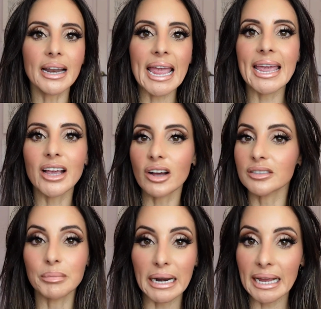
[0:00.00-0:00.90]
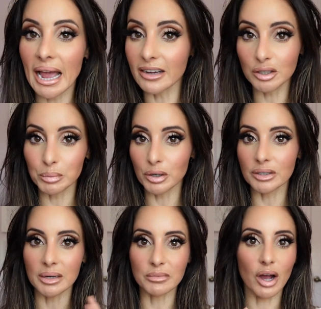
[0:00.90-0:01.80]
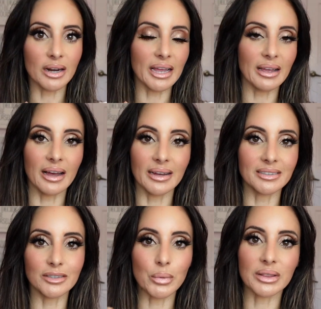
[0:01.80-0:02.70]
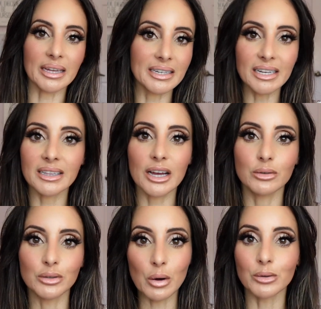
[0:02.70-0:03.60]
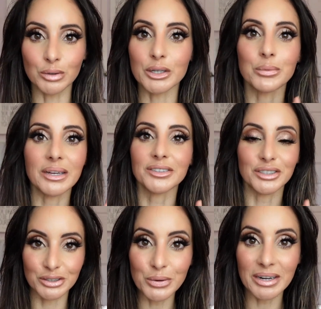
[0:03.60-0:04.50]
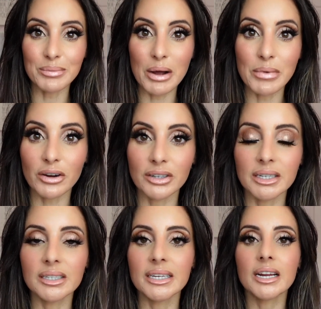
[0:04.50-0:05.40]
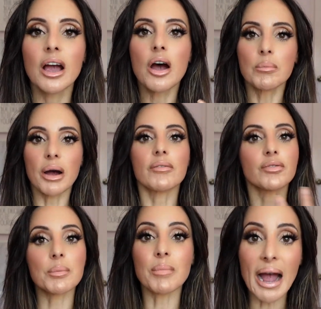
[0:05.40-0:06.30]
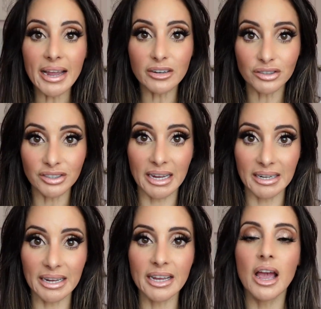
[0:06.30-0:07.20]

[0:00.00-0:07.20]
a cosmetic expert. I'm not someone like Nicola who knows really what she's doing about microneedling, but from my understanding,